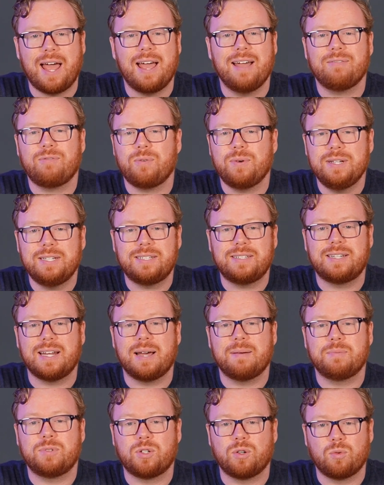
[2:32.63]
every
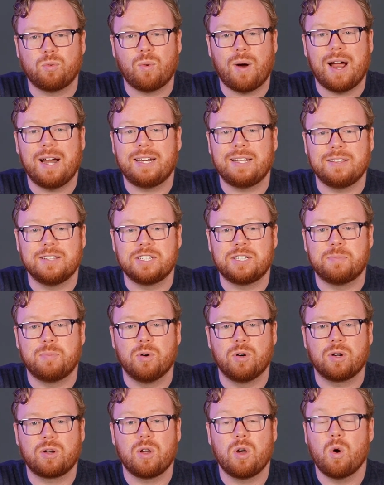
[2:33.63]
step to writing this
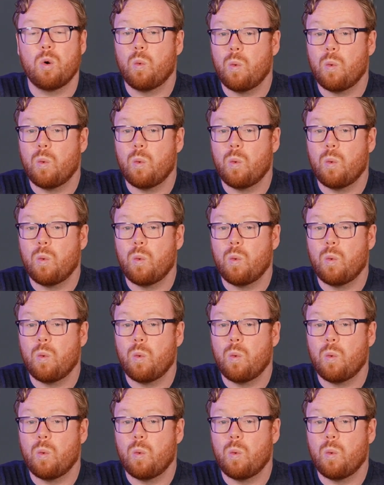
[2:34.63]
book